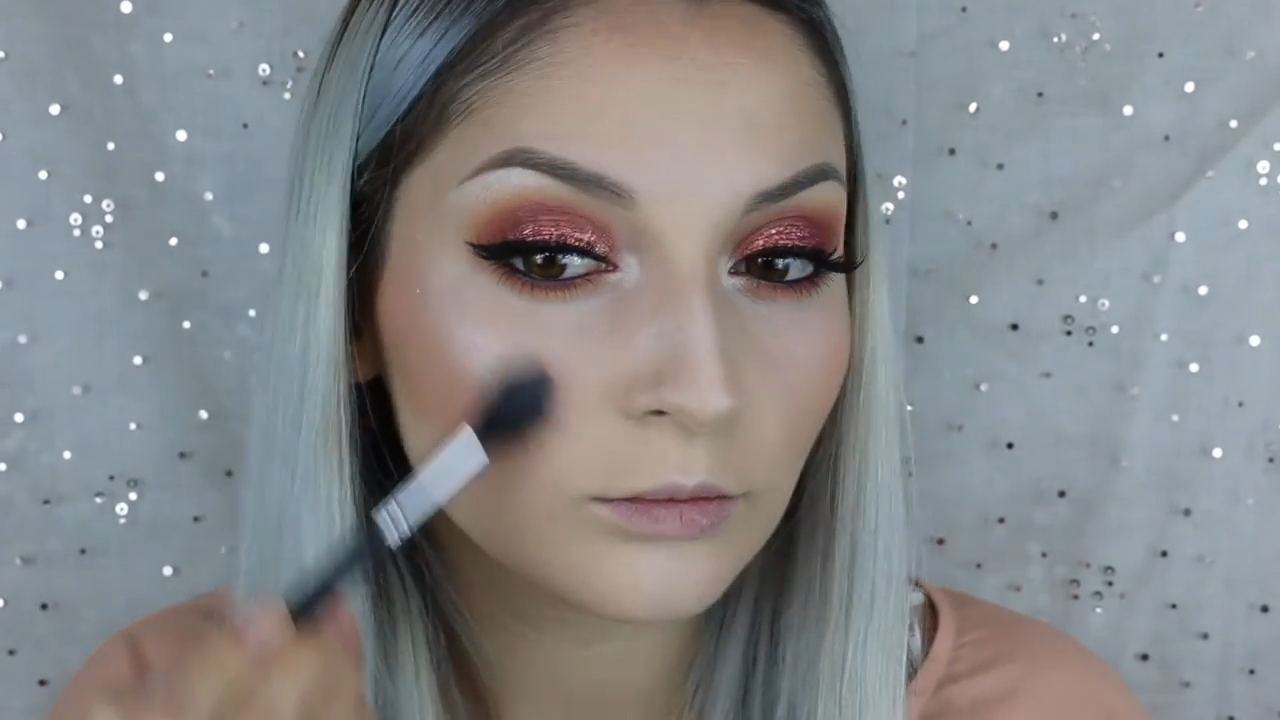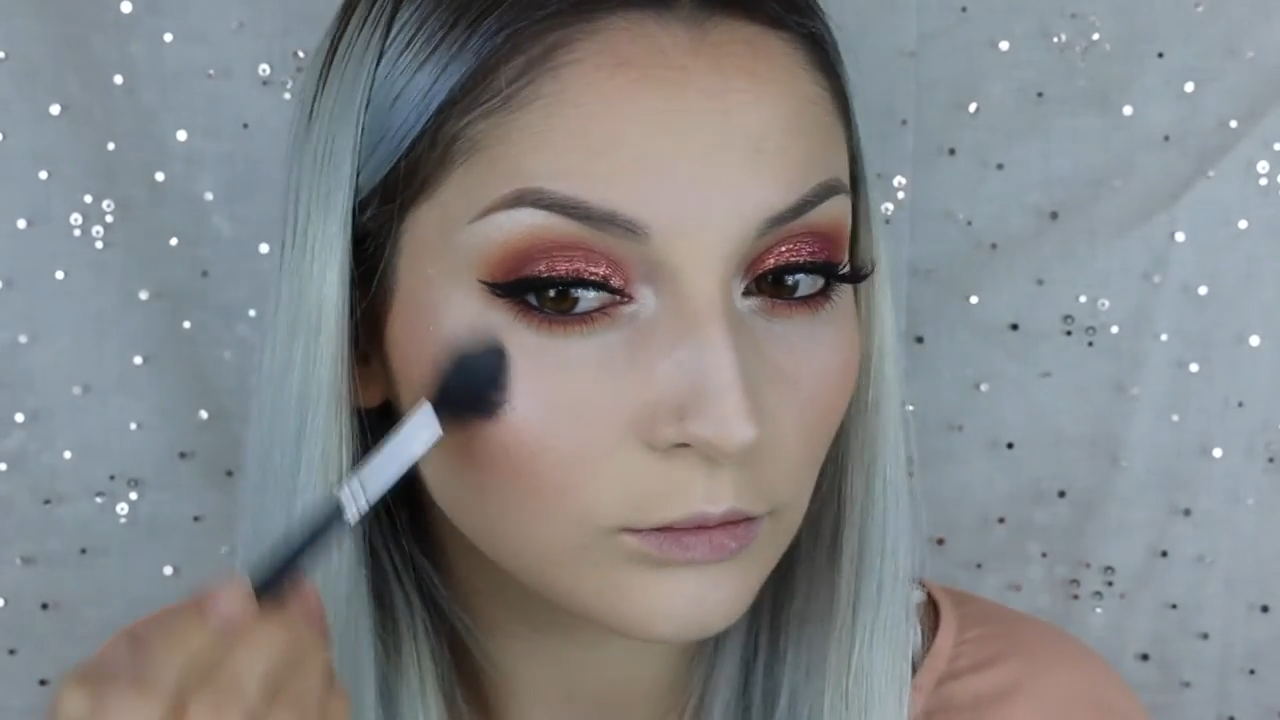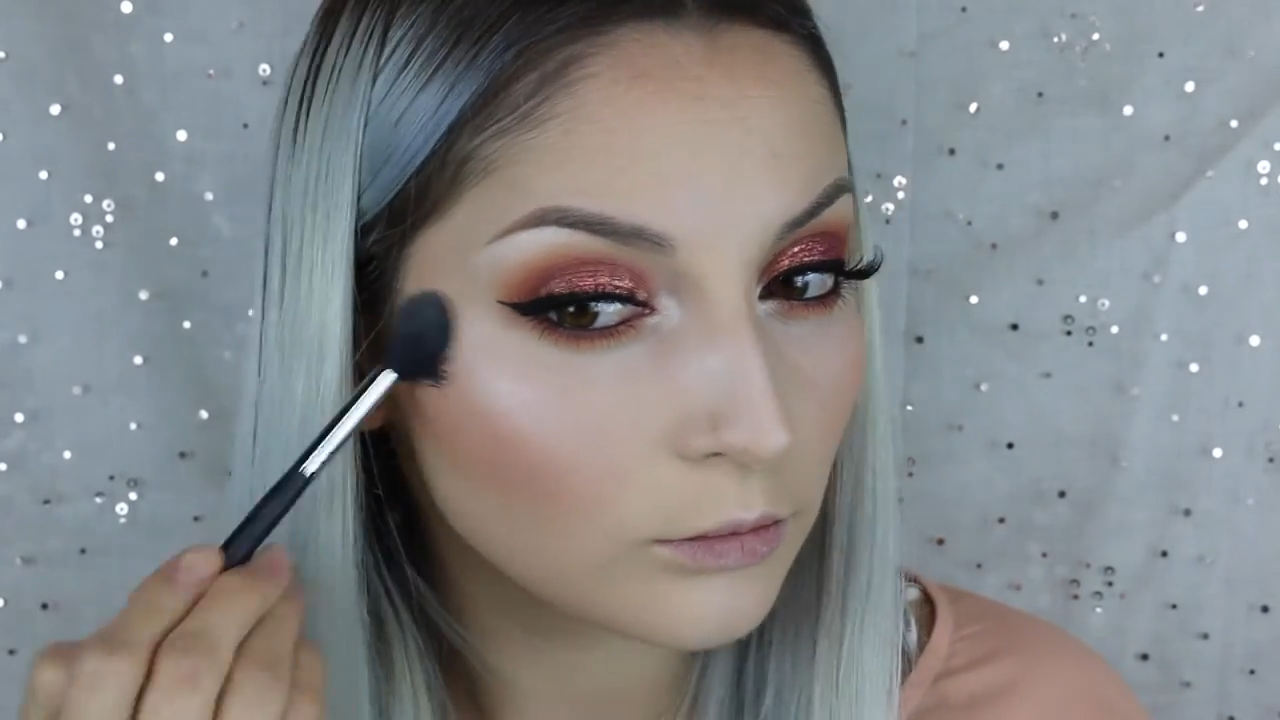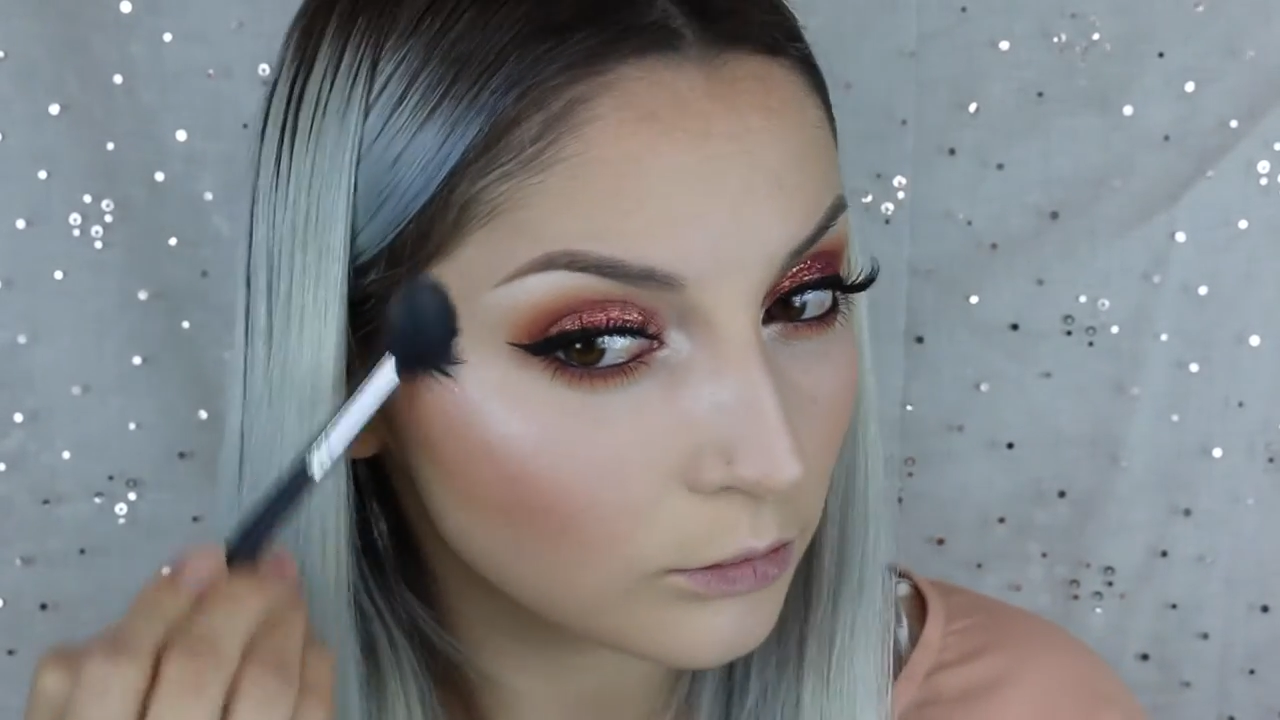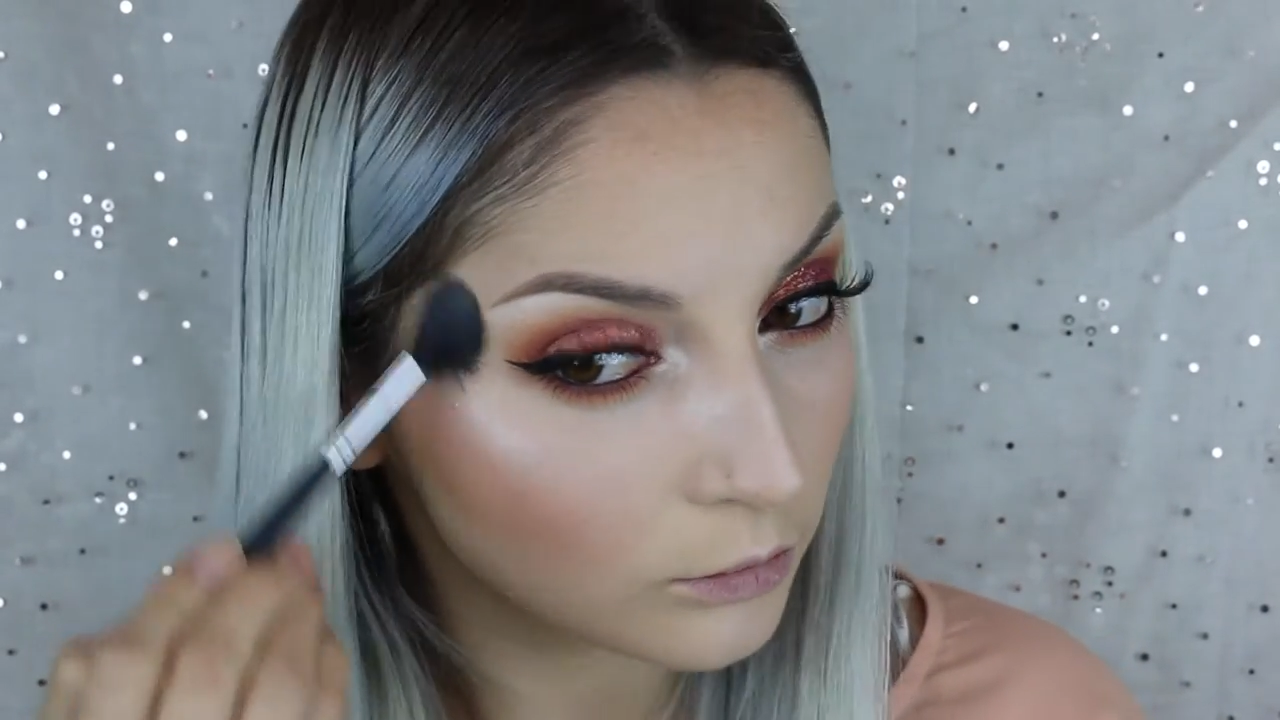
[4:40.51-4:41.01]

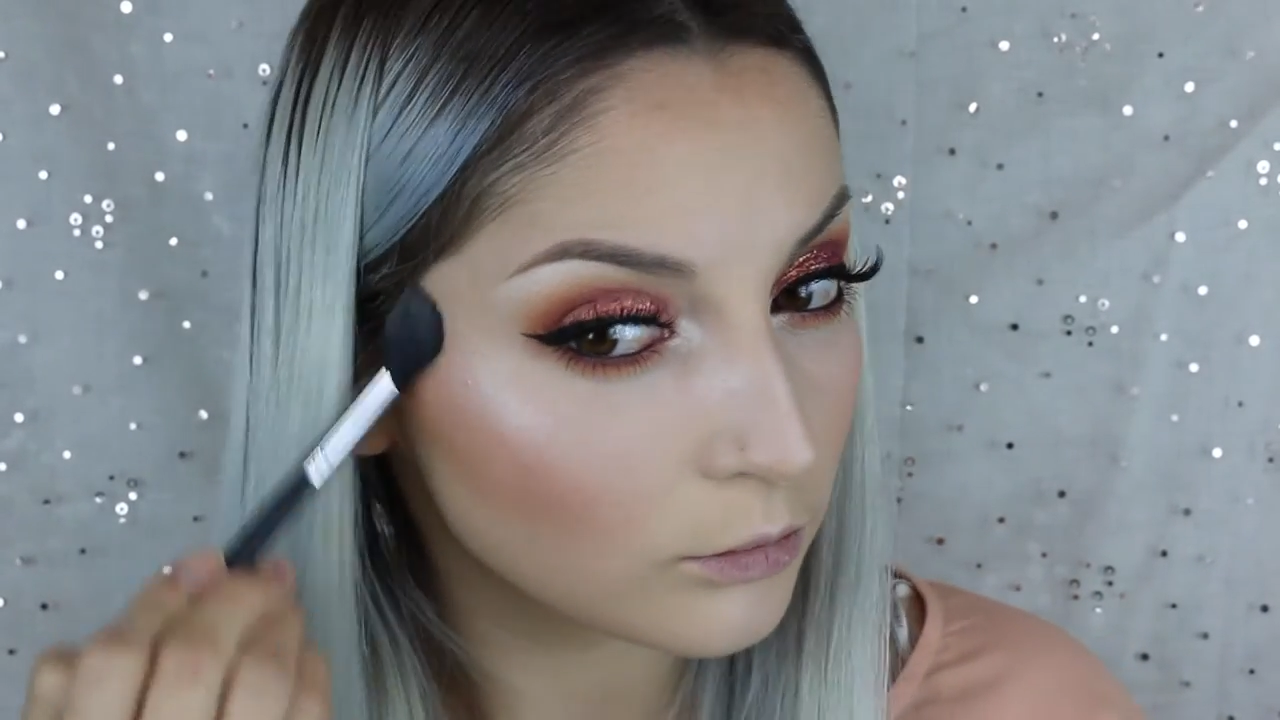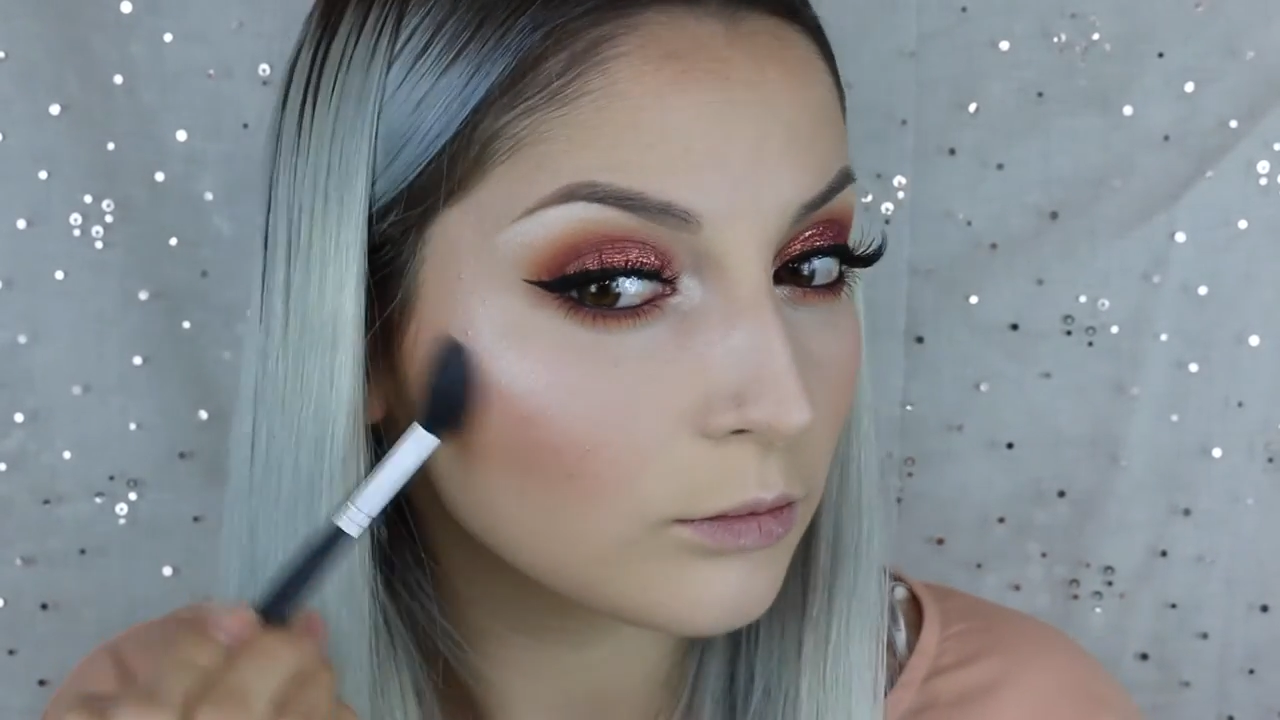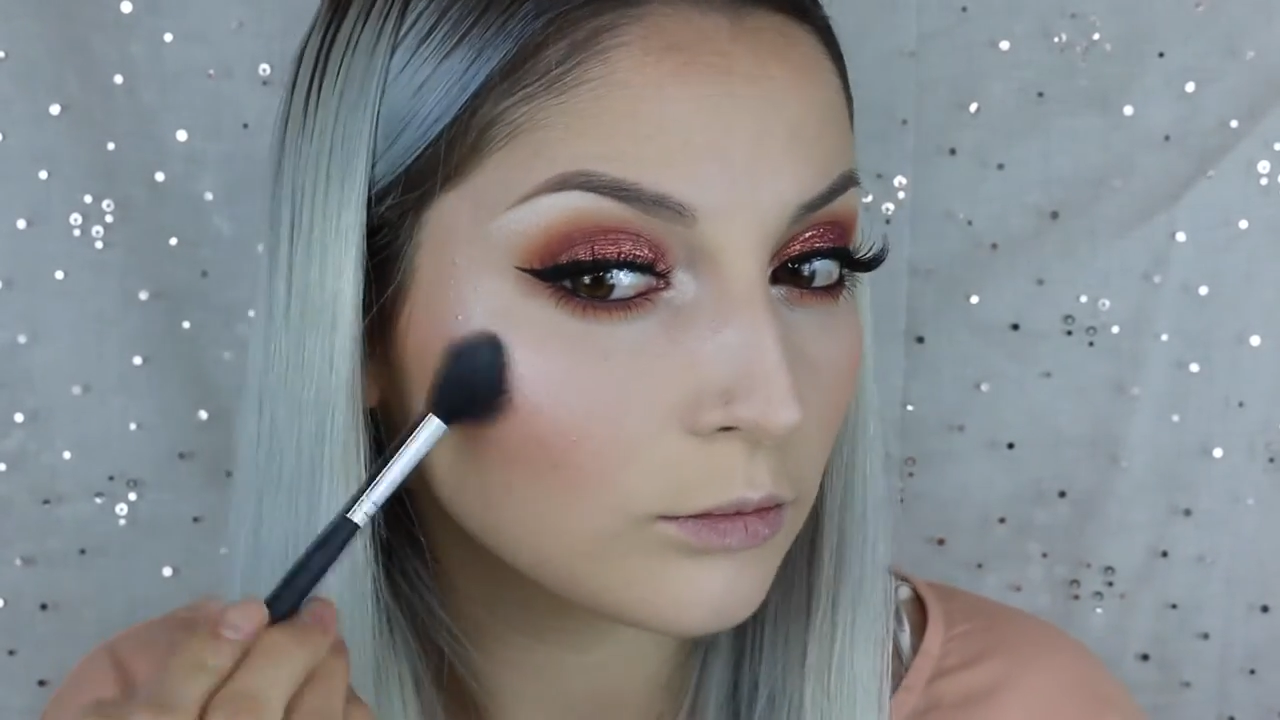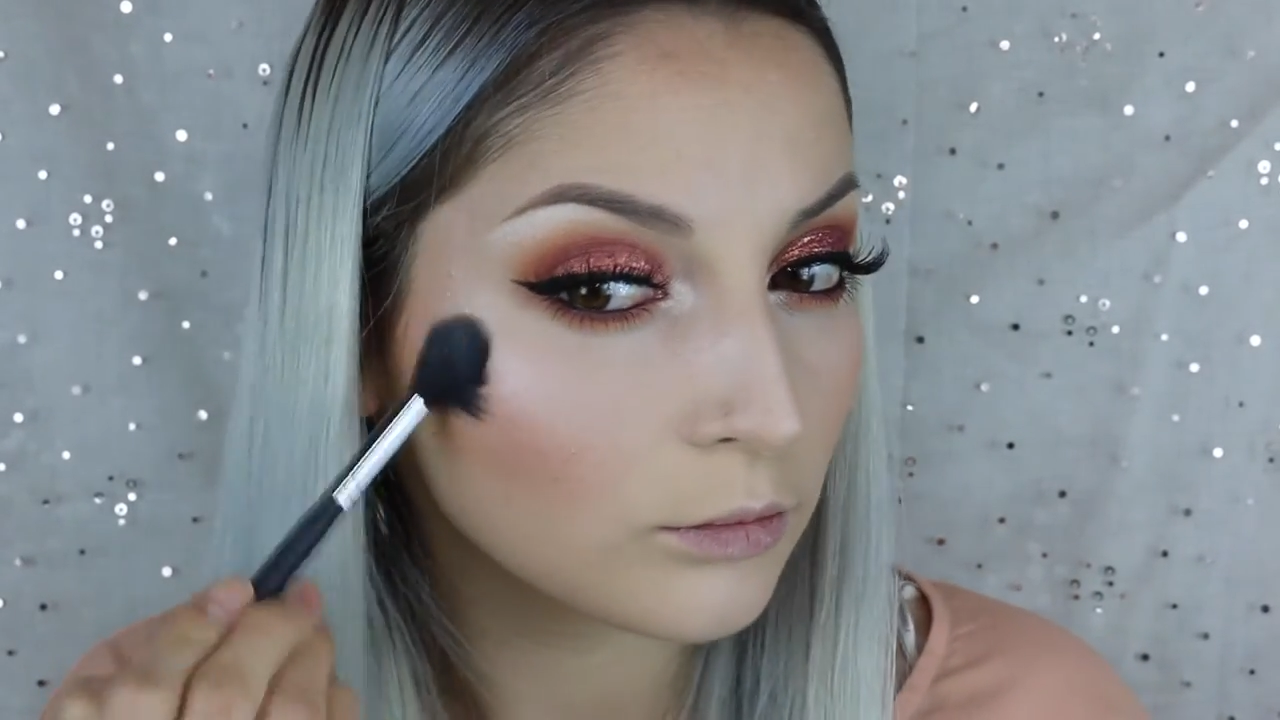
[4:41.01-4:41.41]
I'm going in